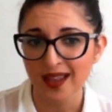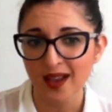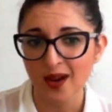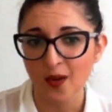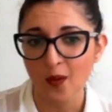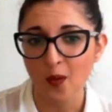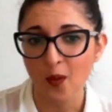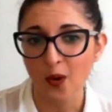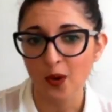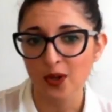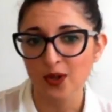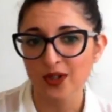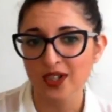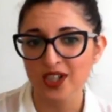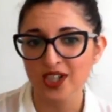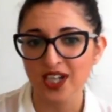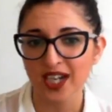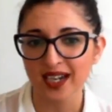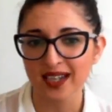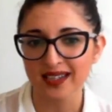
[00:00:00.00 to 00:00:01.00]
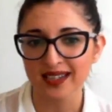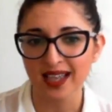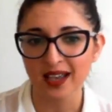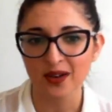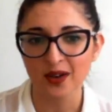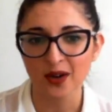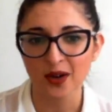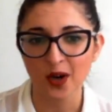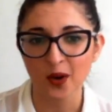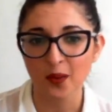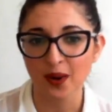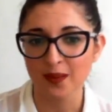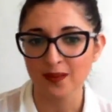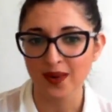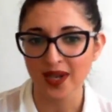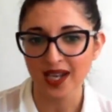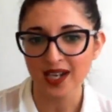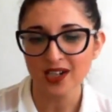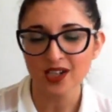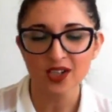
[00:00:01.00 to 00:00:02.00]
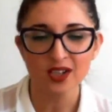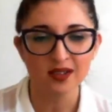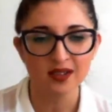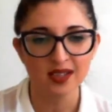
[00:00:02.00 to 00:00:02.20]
or you can check us out on our webpage,